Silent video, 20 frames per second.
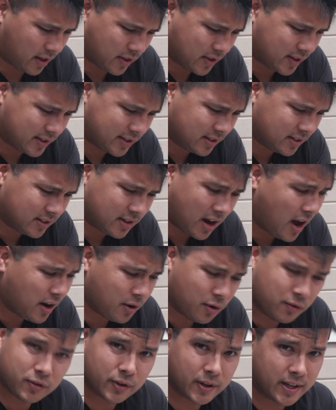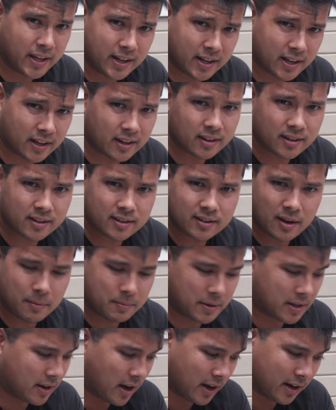this is not overheating. I
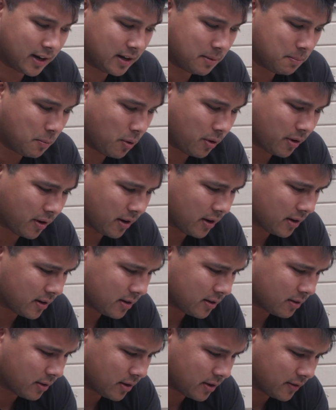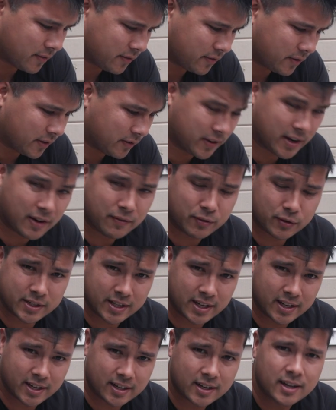mean, not anymore, or if it ever
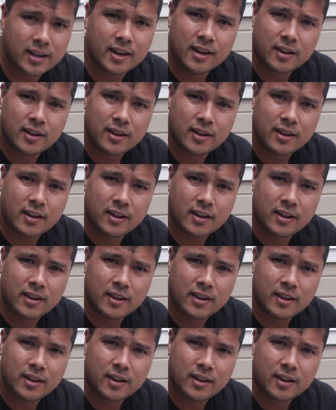did.